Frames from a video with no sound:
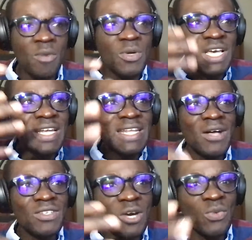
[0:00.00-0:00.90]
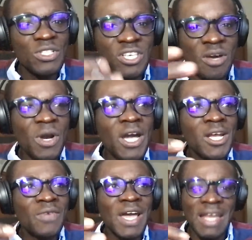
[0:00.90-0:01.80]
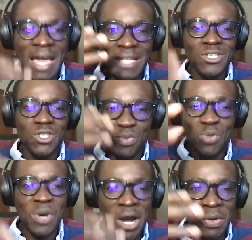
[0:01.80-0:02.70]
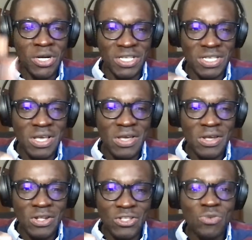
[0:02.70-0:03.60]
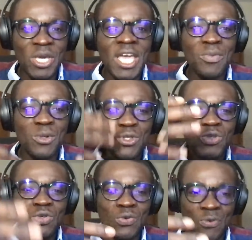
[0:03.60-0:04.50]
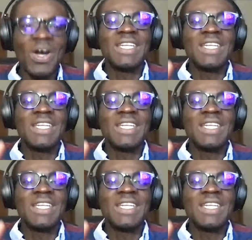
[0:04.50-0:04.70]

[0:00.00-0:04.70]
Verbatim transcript: It almost endows them with some kind of enhanced superpowers to be able to